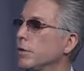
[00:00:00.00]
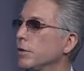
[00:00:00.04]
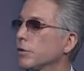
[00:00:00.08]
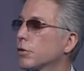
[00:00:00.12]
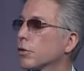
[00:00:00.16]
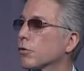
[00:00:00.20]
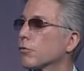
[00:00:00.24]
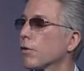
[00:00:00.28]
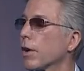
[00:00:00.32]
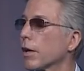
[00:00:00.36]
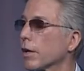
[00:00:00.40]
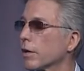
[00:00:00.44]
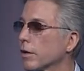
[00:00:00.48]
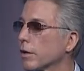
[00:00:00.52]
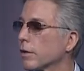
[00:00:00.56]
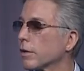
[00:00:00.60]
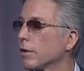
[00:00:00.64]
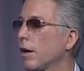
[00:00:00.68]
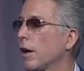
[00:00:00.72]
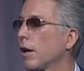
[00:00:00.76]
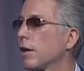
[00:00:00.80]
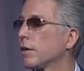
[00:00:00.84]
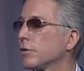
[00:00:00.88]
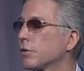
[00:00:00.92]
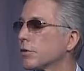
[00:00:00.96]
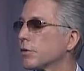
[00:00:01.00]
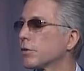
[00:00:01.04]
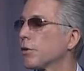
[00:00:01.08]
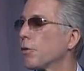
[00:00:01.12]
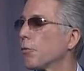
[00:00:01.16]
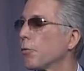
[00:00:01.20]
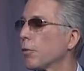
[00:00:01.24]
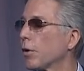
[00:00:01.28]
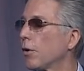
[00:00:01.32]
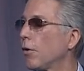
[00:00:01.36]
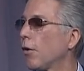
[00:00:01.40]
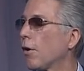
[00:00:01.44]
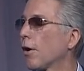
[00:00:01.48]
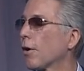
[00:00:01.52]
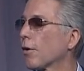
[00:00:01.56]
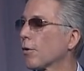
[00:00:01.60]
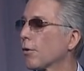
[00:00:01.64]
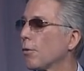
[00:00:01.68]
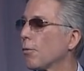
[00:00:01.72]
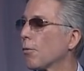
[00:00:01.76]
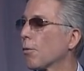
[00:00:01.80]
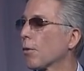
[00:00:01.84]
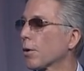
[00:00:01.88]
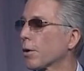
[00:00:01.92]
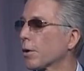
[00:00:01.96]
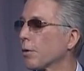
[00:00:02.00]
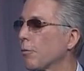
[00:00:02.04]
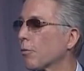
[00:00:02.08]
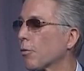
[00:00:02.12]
to recognize that we are a work